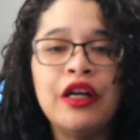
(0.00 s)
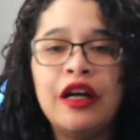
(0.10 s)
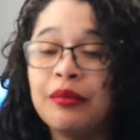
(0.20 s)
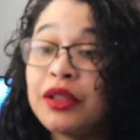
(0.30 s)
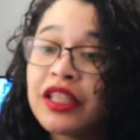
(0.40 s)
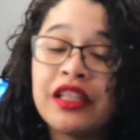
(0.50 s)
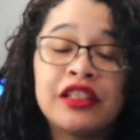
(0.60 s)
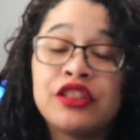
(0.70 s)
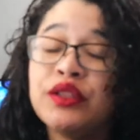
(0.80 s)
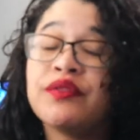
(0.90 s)
I'm looking
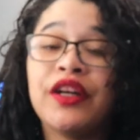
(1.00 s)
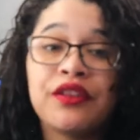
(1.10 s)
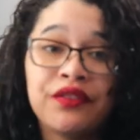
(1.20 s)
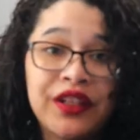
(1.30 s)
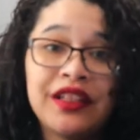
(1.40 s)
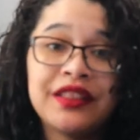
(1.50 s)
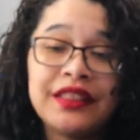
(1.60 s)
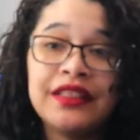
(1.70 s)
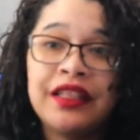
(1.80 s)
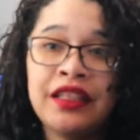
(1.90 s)
at you, Final
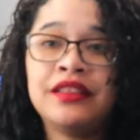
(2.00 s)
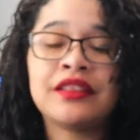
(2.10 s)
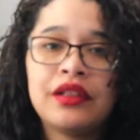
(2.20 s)
Fantasy VIII.